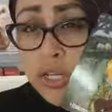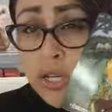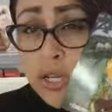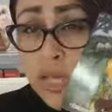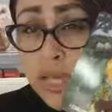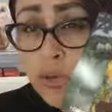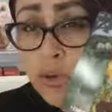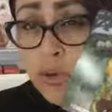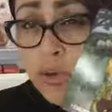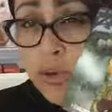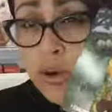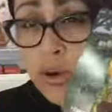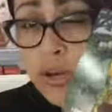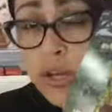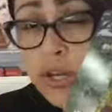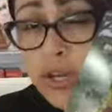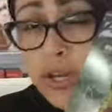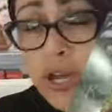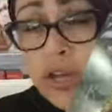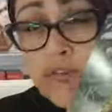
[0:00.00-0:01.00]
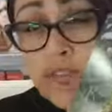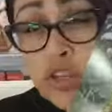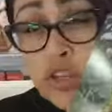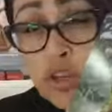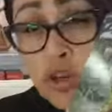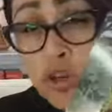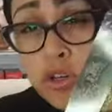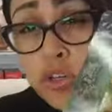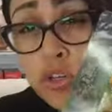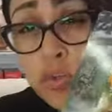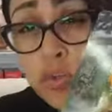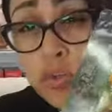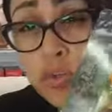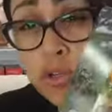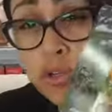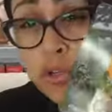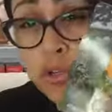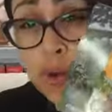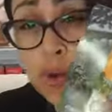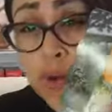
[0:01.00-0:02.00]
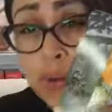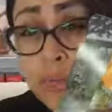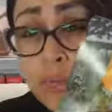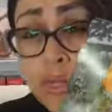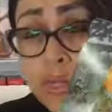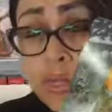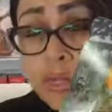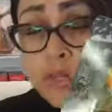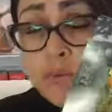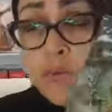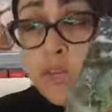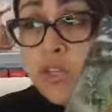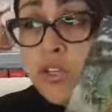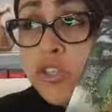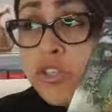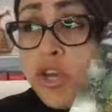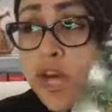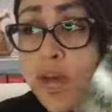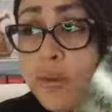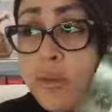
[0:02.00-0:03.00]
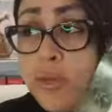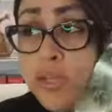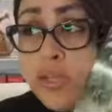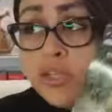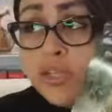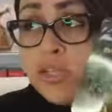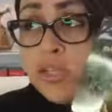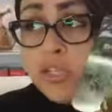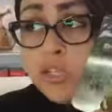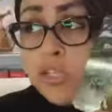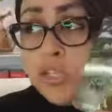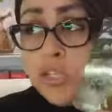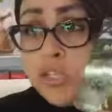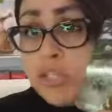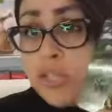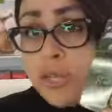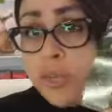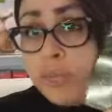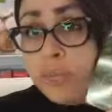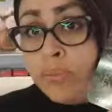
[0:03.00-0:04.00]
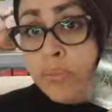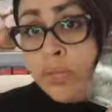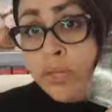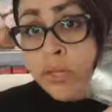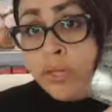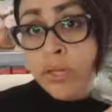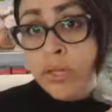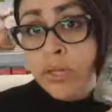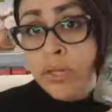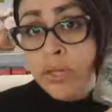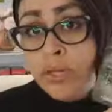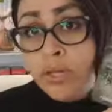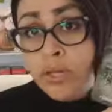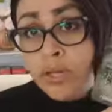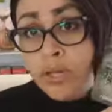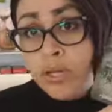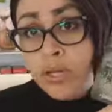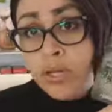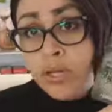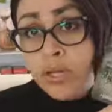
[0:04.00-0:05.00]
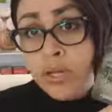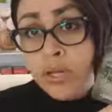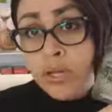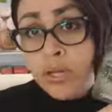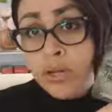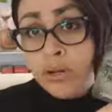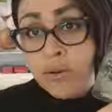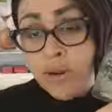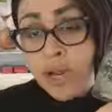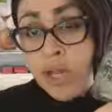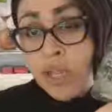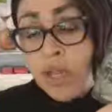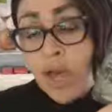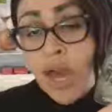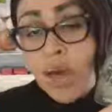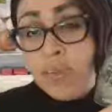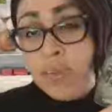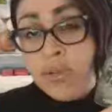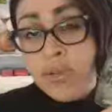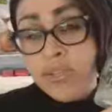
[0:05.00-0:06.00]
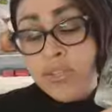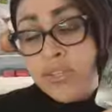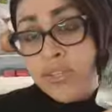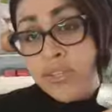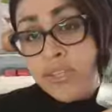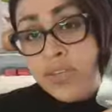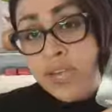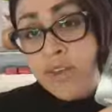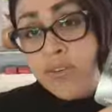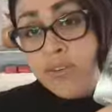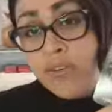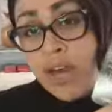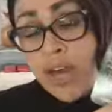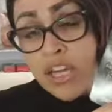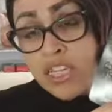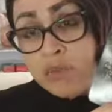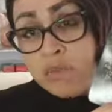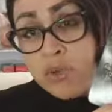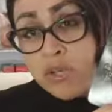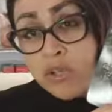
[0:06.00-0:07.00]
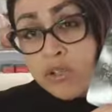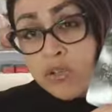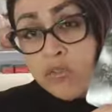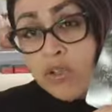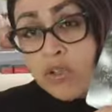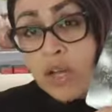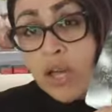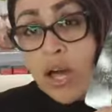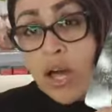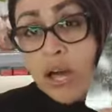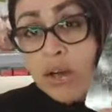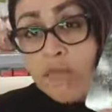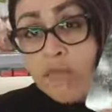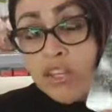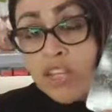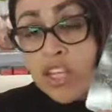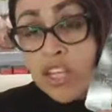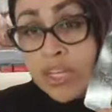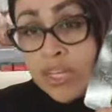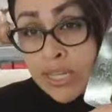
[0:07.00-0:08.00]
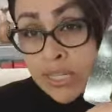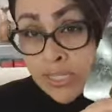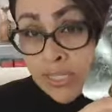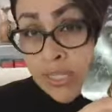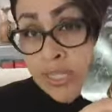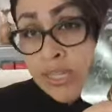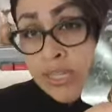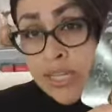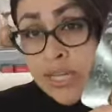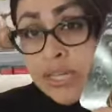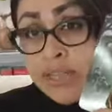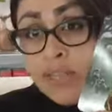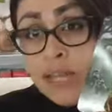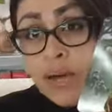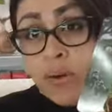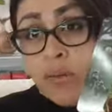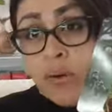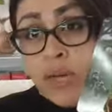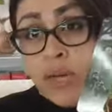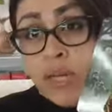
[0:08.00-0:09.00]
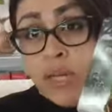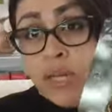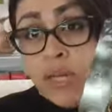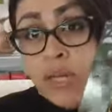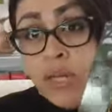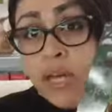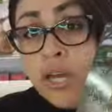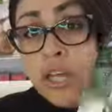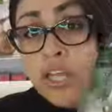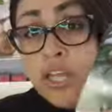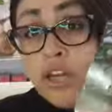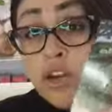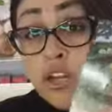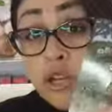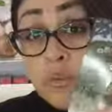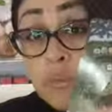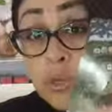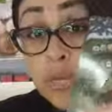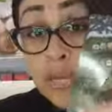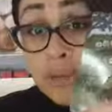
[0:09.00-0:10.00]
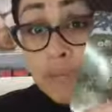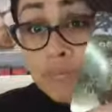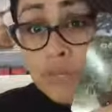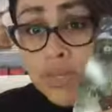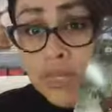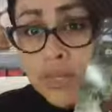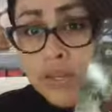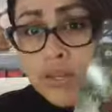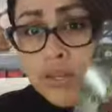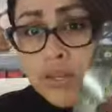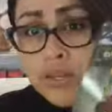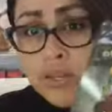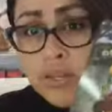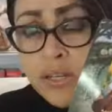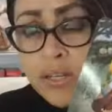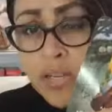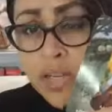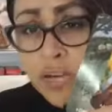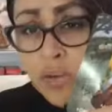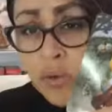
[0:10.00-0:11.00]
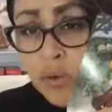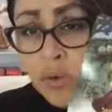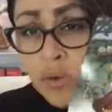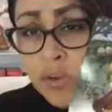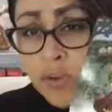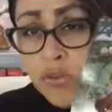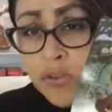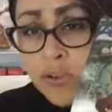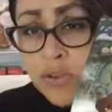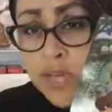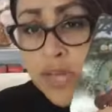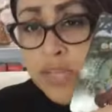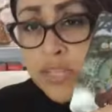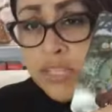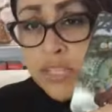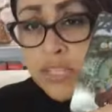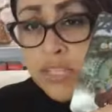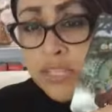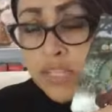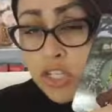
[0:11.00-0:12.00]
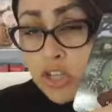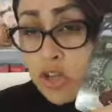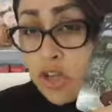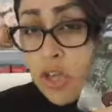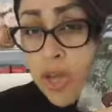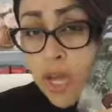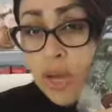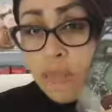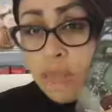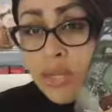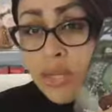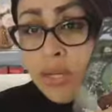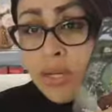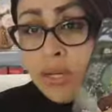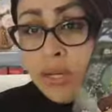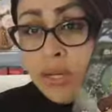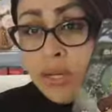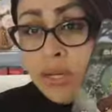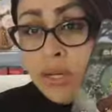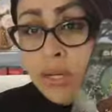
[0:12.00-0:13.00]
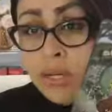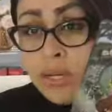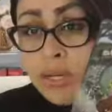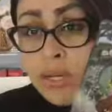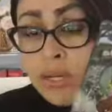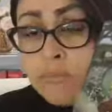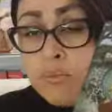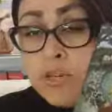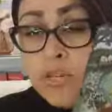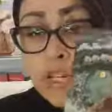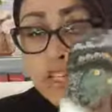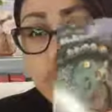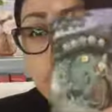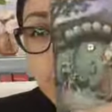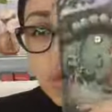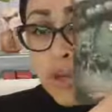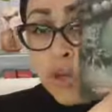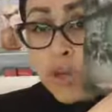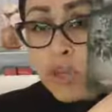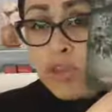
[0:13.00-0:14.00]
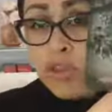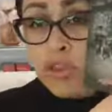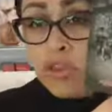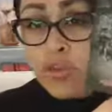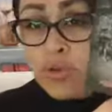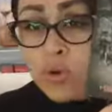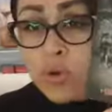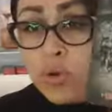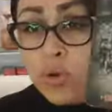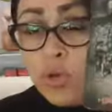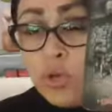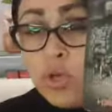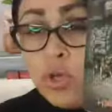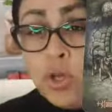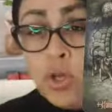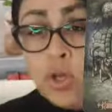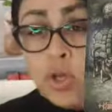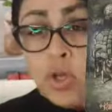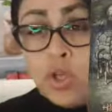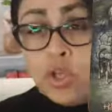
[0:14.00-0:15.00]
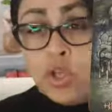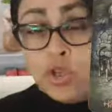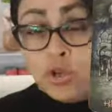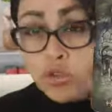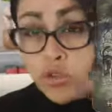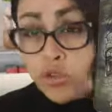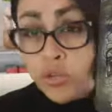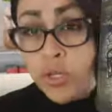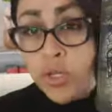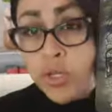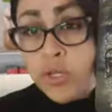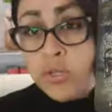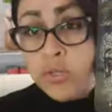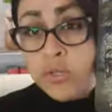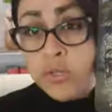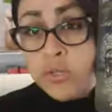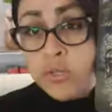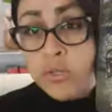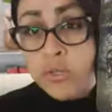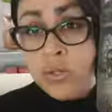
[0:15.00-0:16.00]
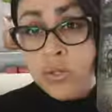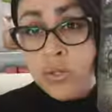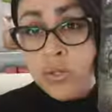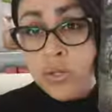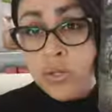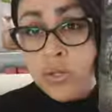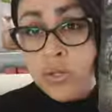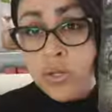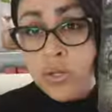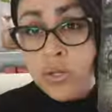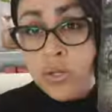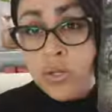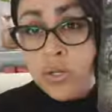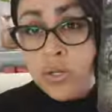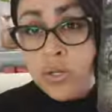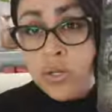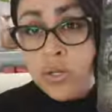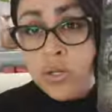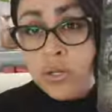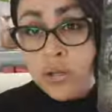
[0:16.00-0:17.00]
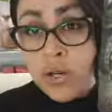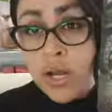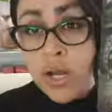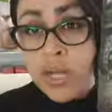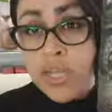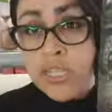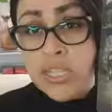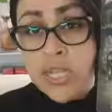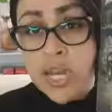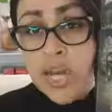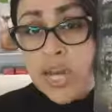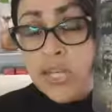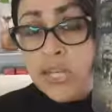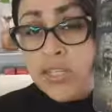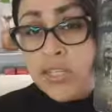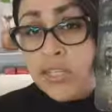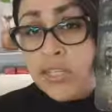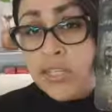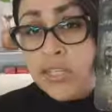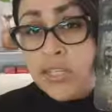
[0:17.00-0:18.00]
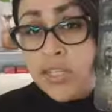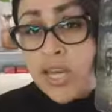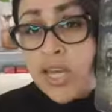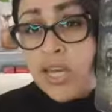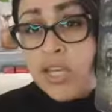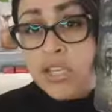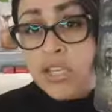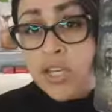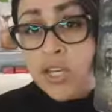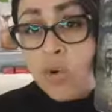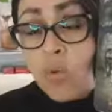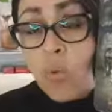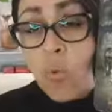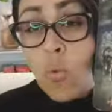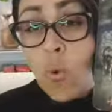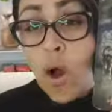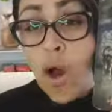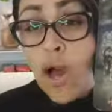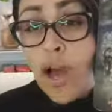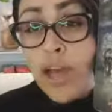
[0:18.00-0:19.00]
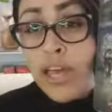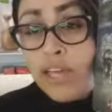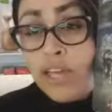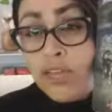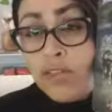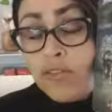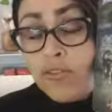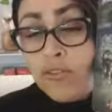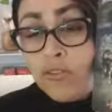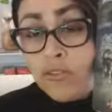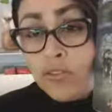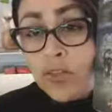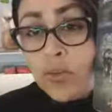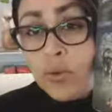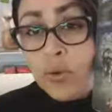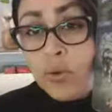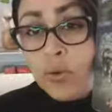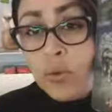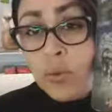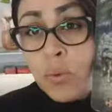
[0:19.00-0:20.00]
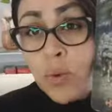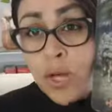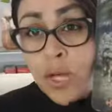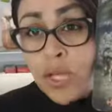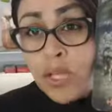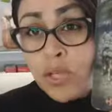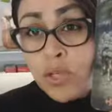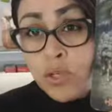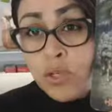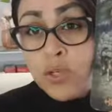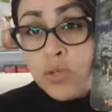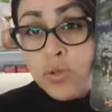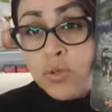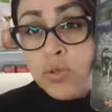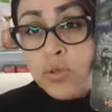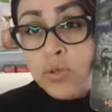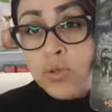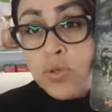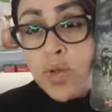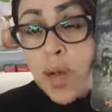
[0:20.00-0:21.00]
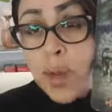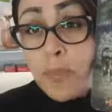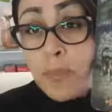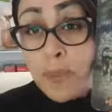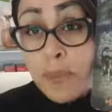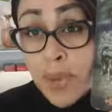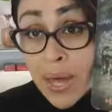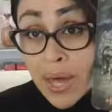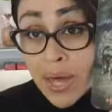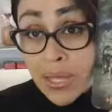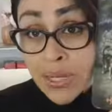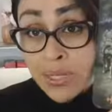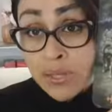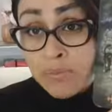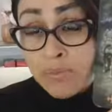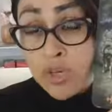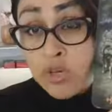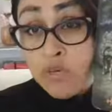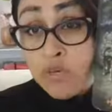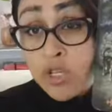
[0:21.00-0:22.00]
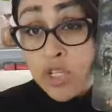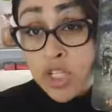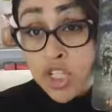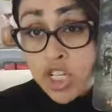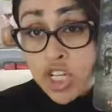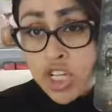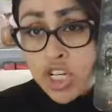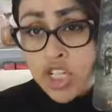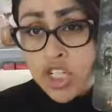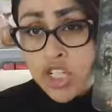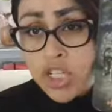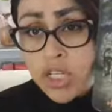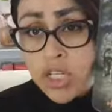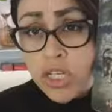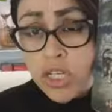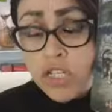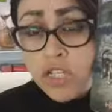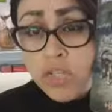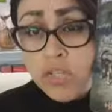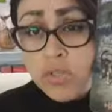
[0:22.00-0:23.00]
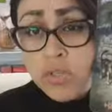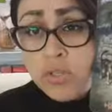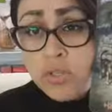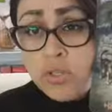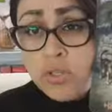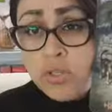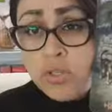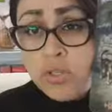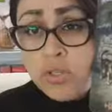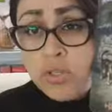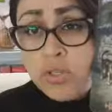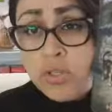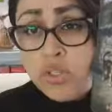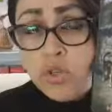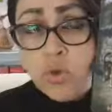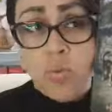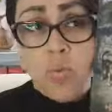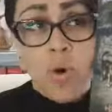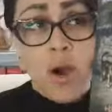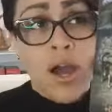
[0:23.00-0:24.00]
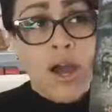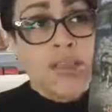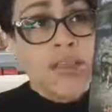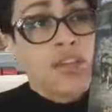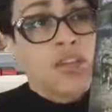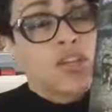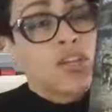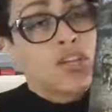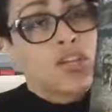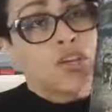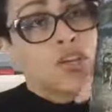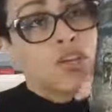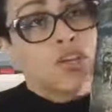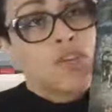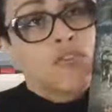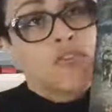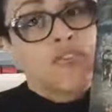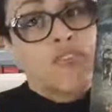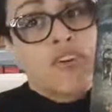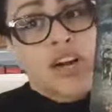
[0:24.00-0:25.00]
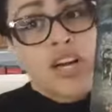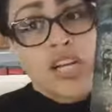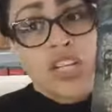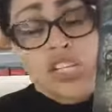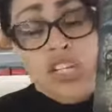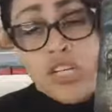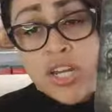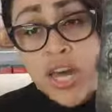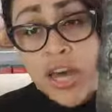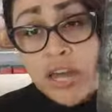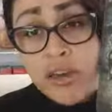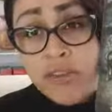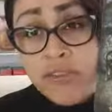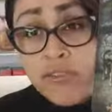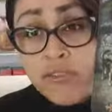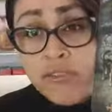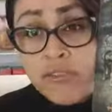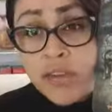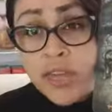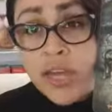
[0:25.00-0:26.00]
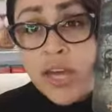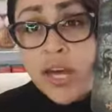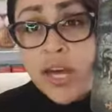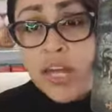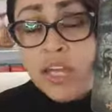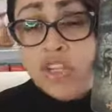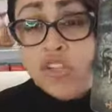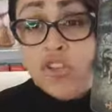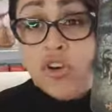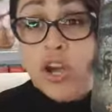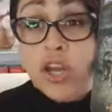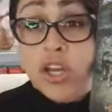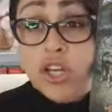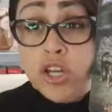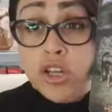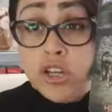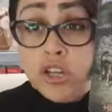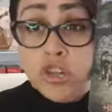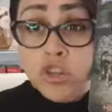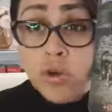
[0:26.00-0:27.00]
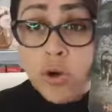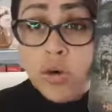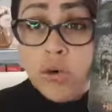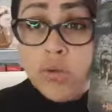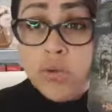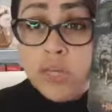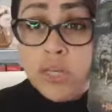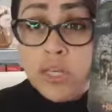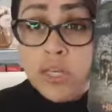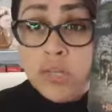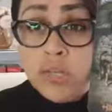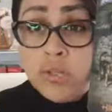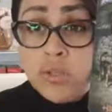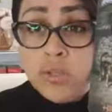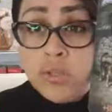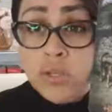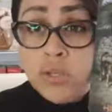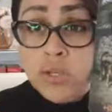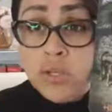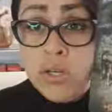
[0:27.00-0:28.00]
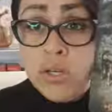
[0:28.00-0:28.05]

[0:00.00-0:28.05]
and heal your own life and go towards your happiness, because your happiness isn't just them, right? Your happiness is in every aspect of your life and you need to see it that way. You got to be committed in order for that to come in, but it's working through your triggers, right? It's understanding why you feel the way you do, abandonment, rejection issues, to why then you function out of fear and try to control things